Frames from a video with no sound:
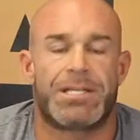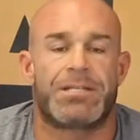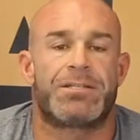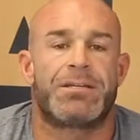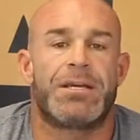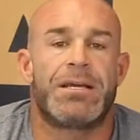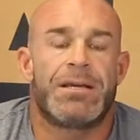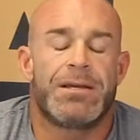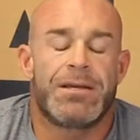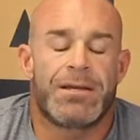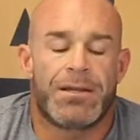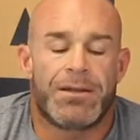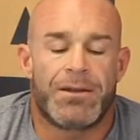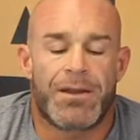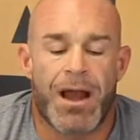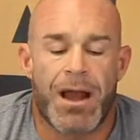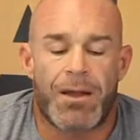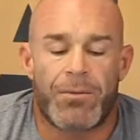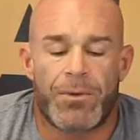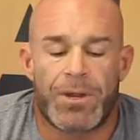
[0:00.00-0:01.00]
It's
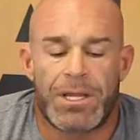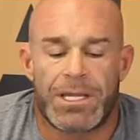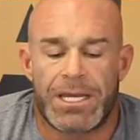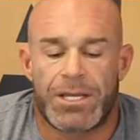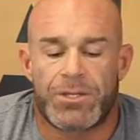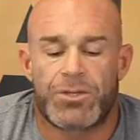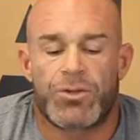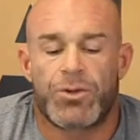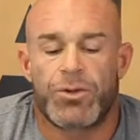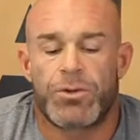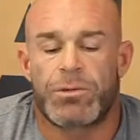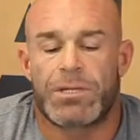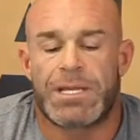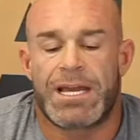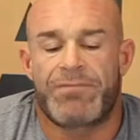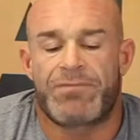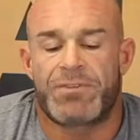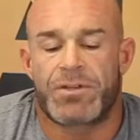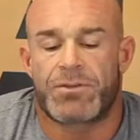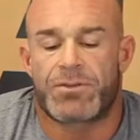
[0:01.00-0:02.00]
not really a true
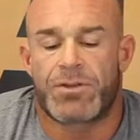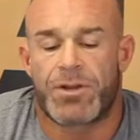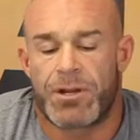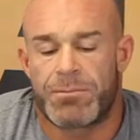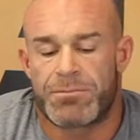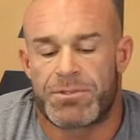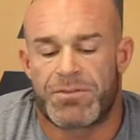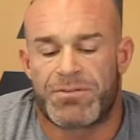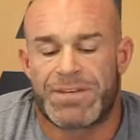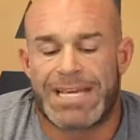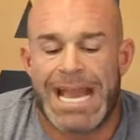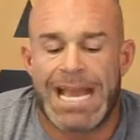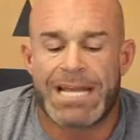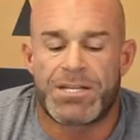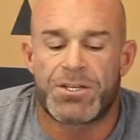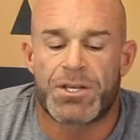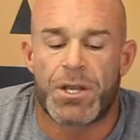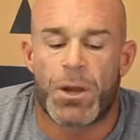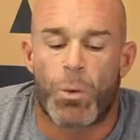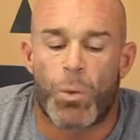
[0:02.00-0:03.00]
lift in terms of
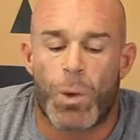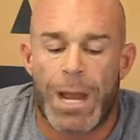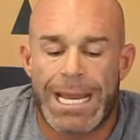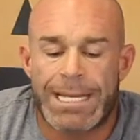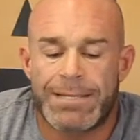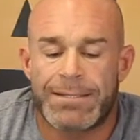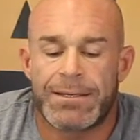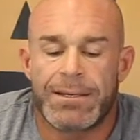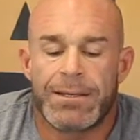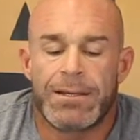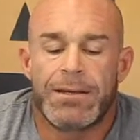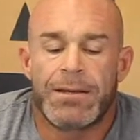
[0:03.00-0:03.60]
gauging a weight,